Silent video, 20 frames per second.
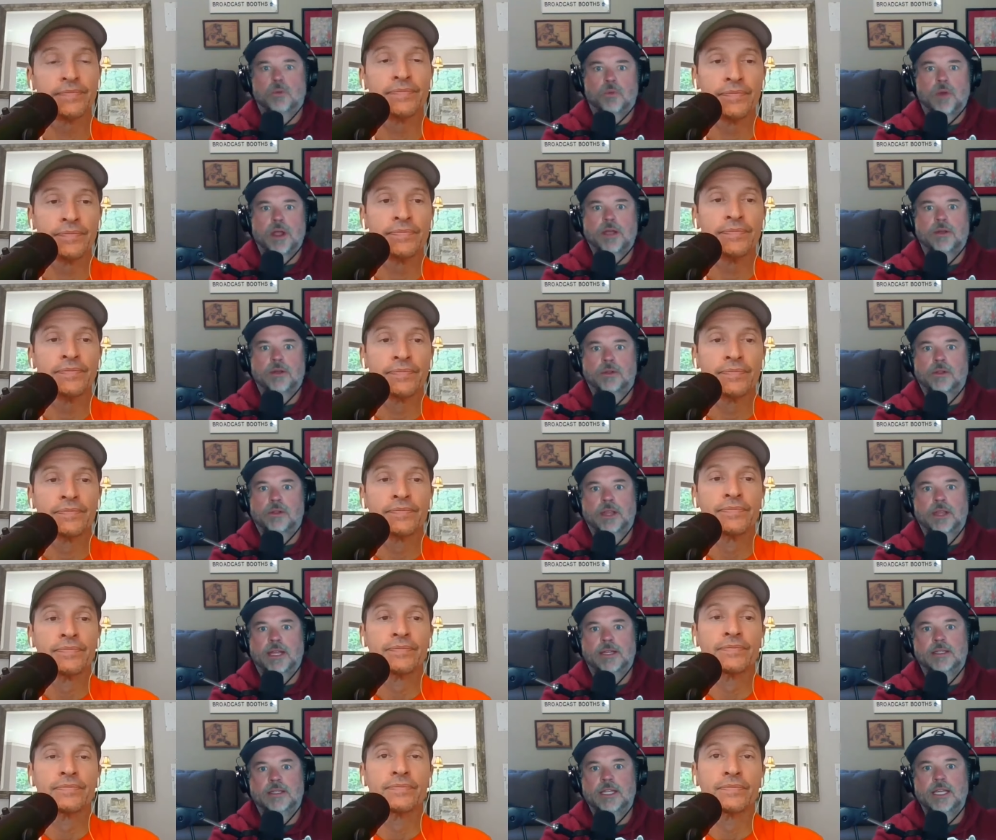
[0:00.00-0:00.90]

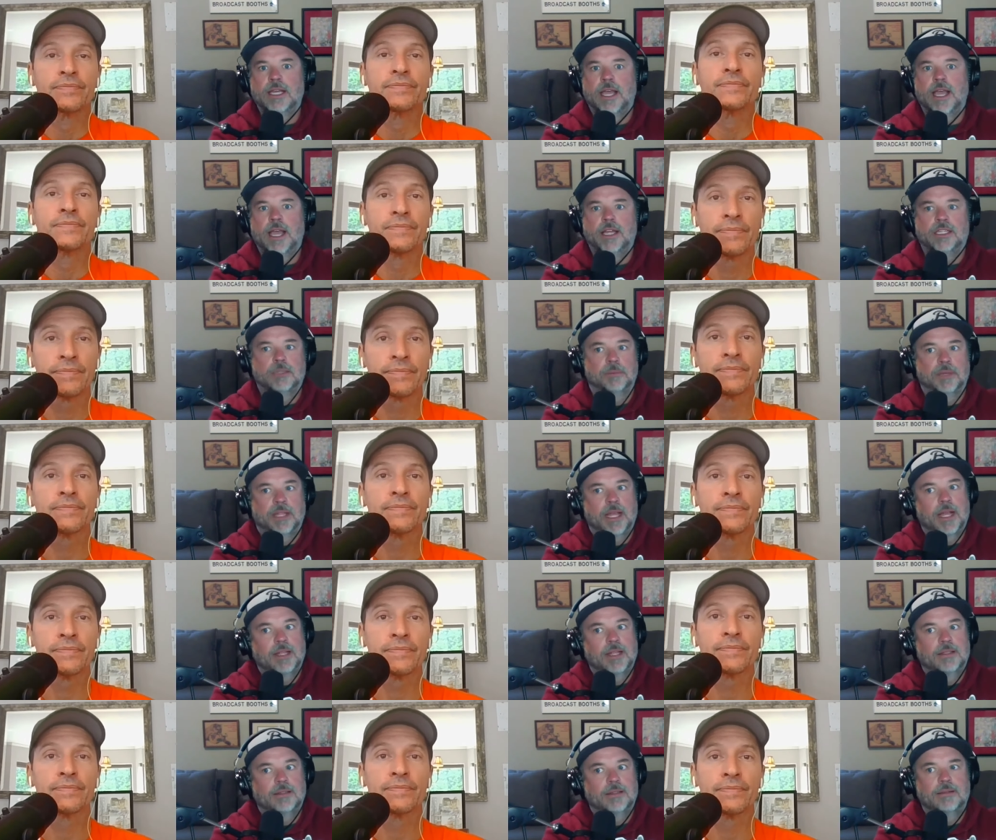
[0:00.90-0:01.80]
Speaker 1: regularly at DH. I mean,
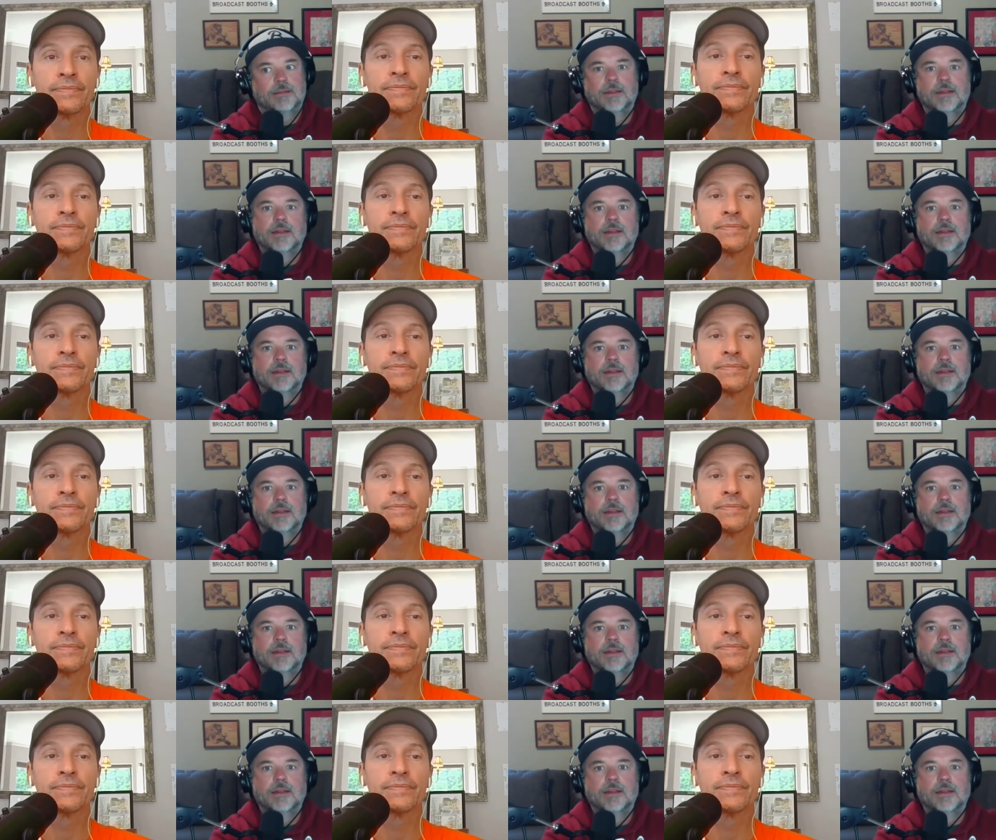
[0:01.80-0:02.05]
that's